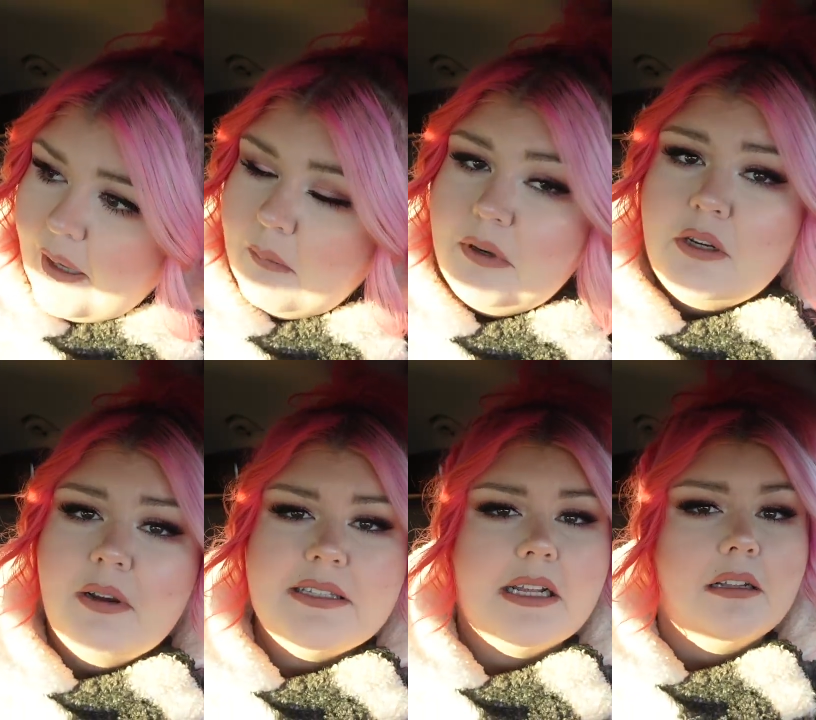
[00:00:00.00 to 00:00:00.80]
Um, and you
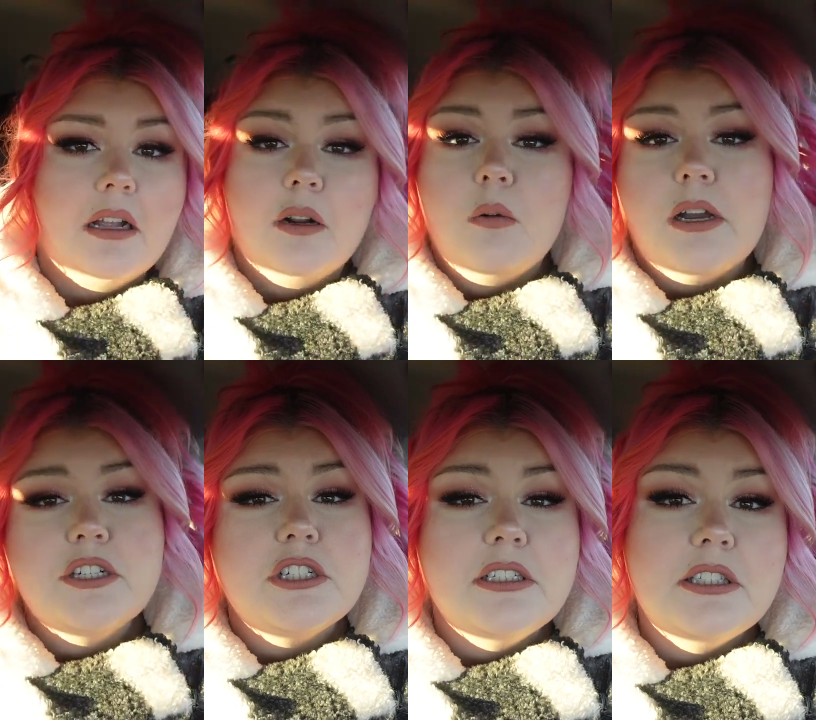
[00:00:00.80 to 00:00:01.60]
guys had a lot of
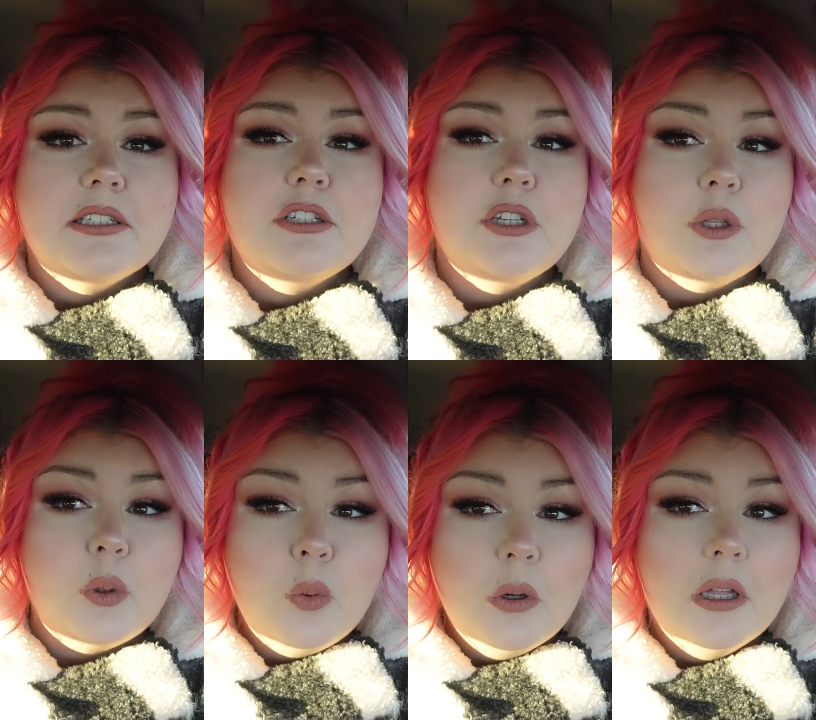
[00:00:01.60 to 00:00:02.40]
questions
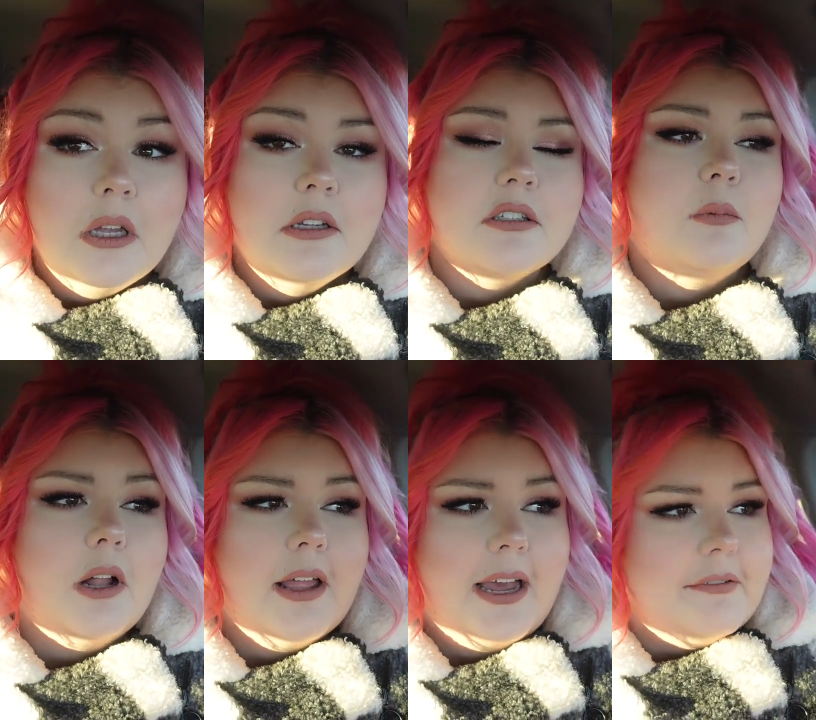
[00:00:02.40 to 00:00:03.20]
too. So
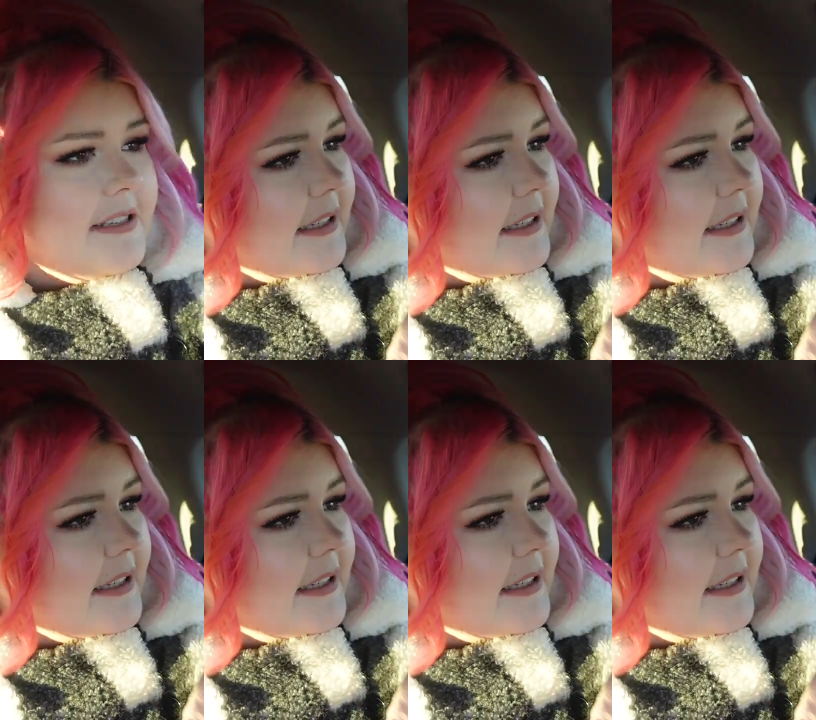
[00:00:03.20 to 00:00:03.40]
while I have